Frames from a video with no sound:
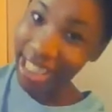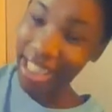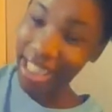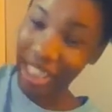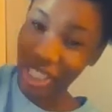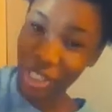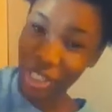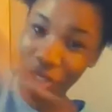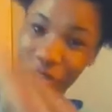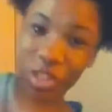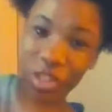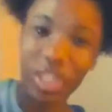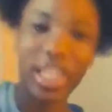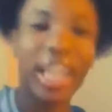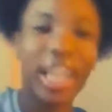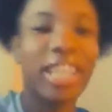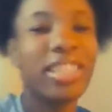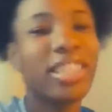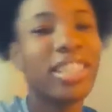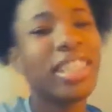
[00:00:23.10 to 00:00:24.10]
song for you
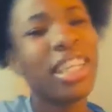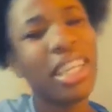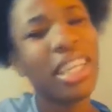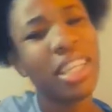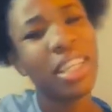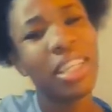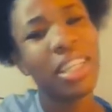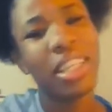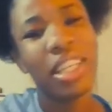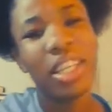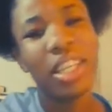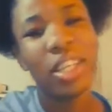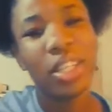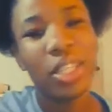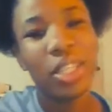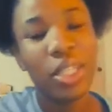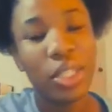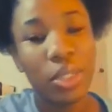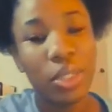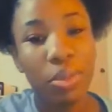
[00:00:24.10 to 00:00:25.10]
guys today,
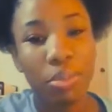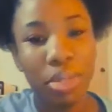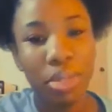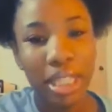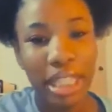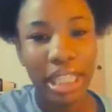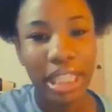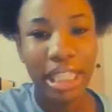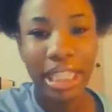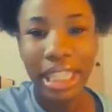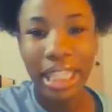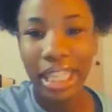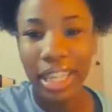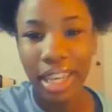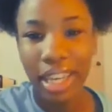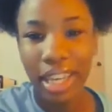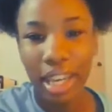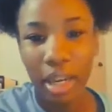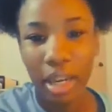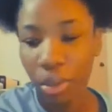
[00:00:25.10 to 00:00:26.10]
but
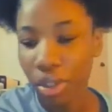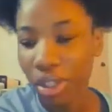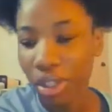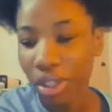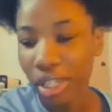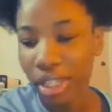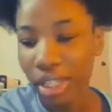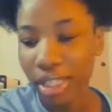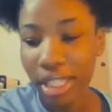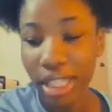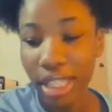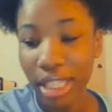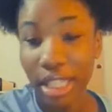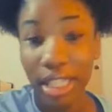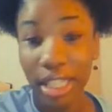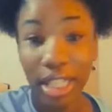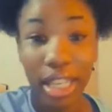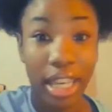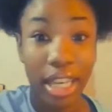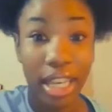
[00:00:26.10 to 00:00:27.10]
yeah, I
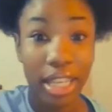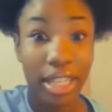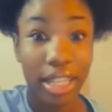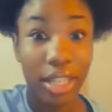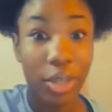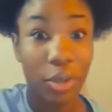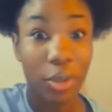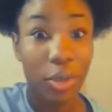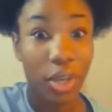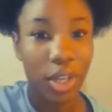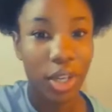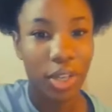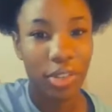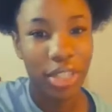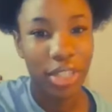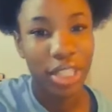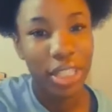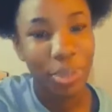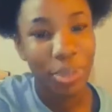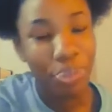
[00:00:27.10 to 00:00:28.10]
procrastinated like, all of
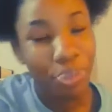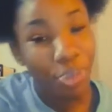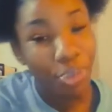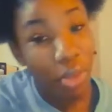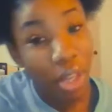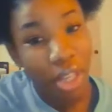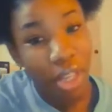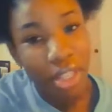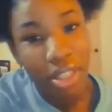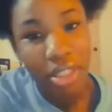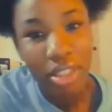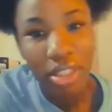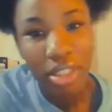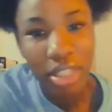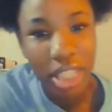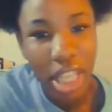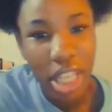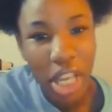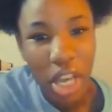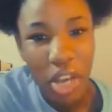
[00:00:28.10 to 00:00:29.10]
us.
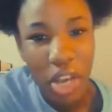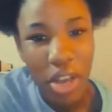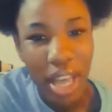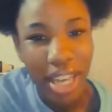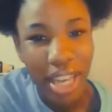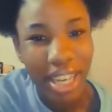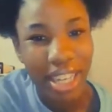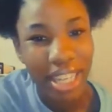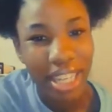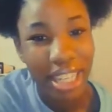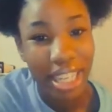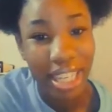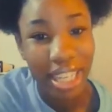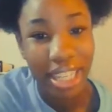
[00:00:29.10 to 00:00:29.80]
So I didn't